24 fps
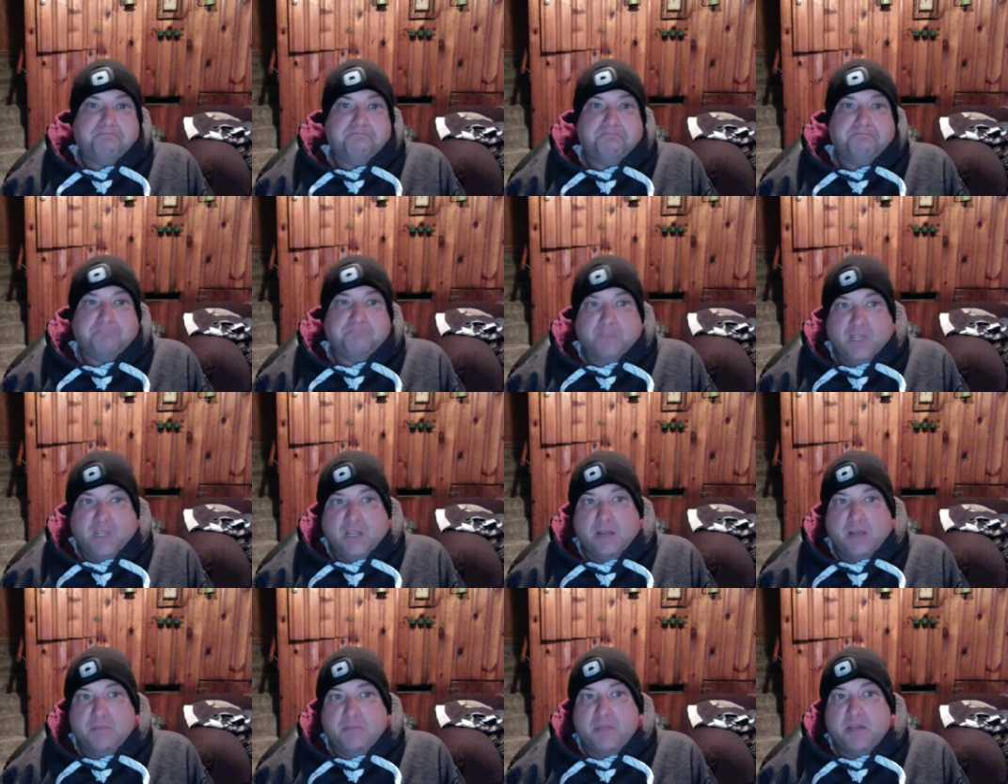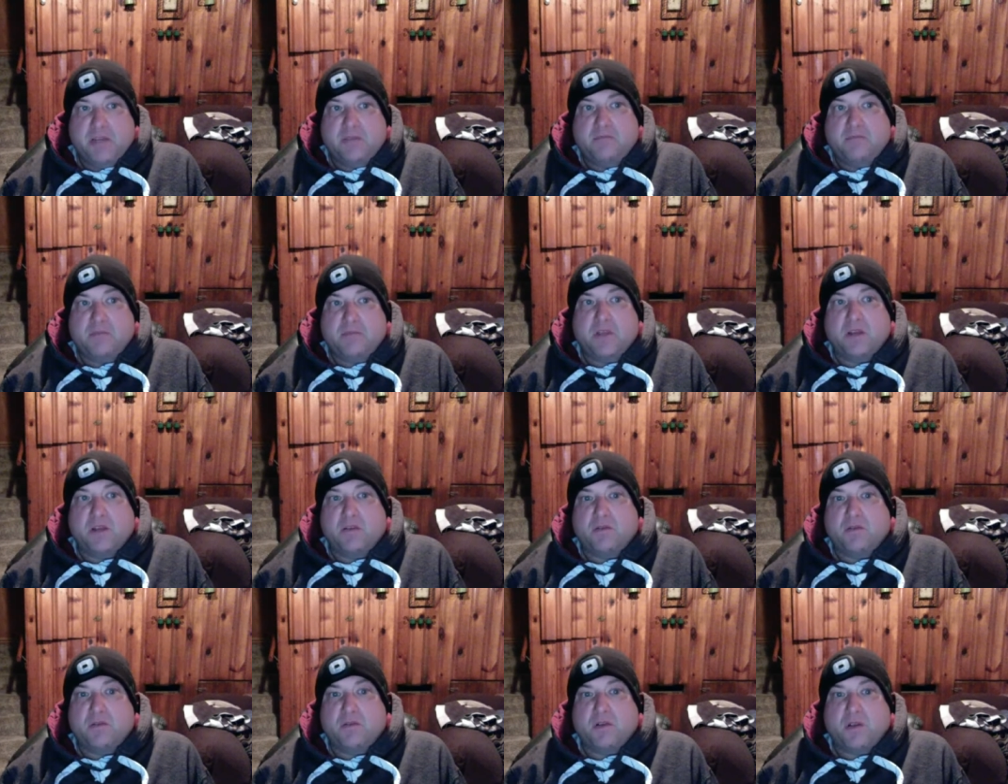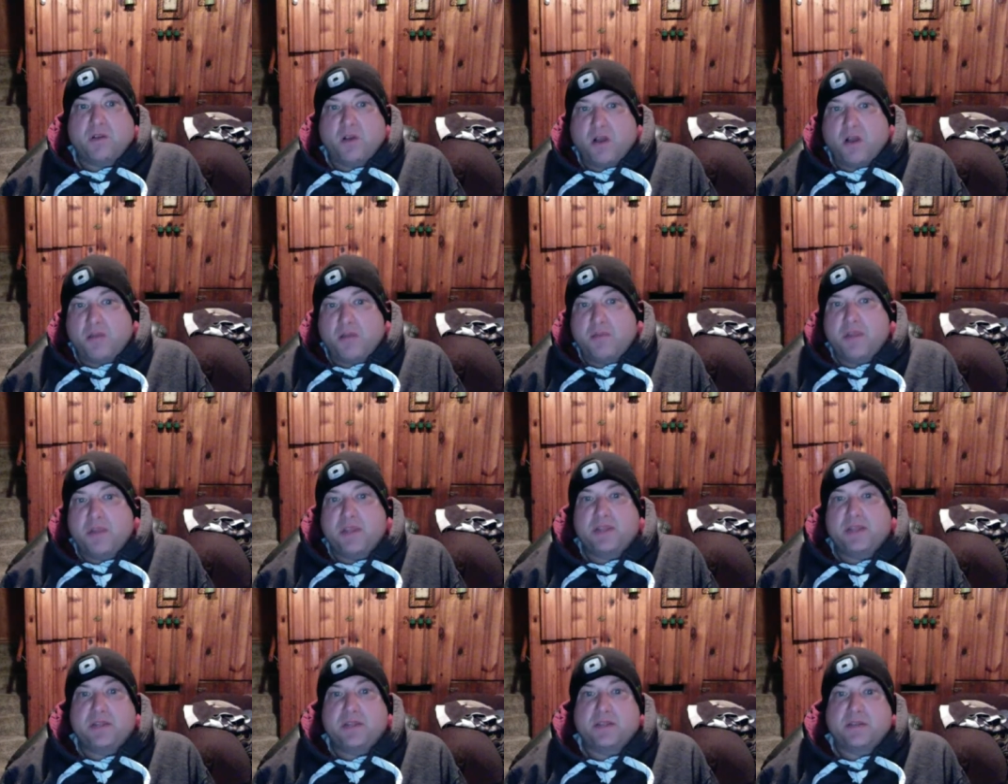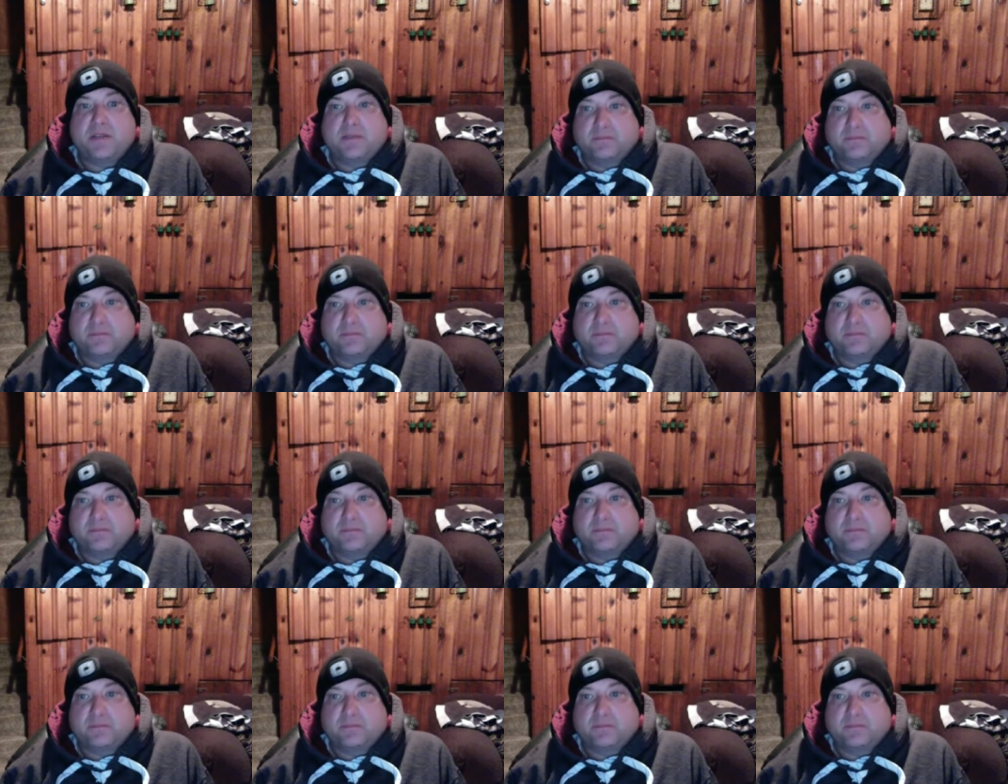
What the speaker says: Yeah, I mean, hobbies,